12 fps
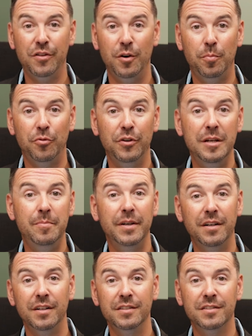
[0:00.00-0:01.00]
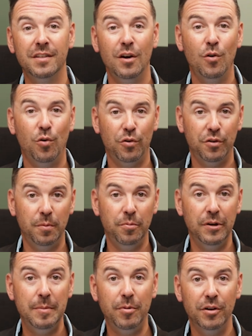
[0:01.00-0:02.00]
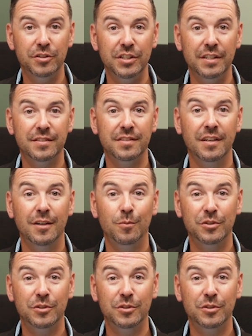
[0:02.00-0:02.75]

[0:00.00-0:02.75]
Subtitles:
They're pre-builds or they're pre-purchased,